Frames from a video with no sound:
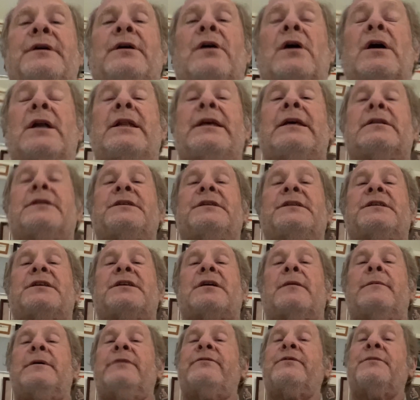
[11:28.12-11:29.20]
audience is
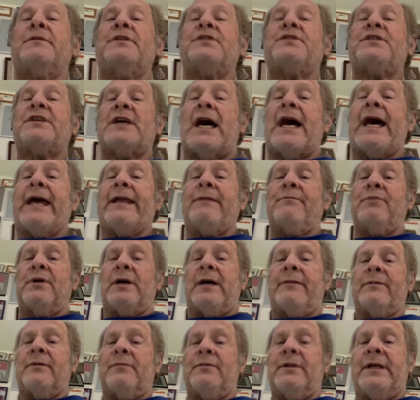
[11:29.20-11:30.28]
coming from the side,
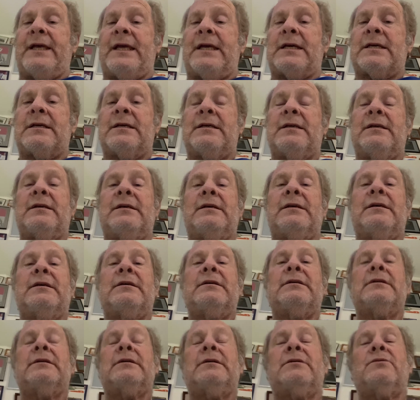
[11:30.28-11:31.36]
probably.
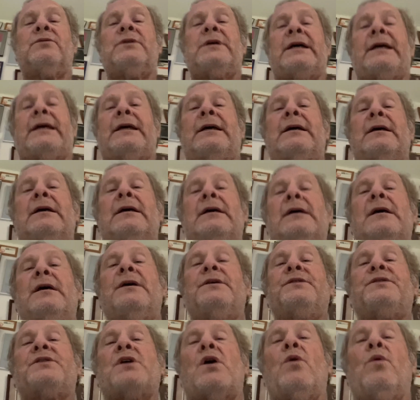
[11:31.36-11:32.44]
Okay?
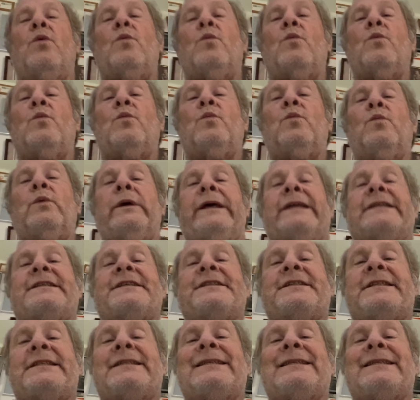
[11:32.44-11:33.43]
So it's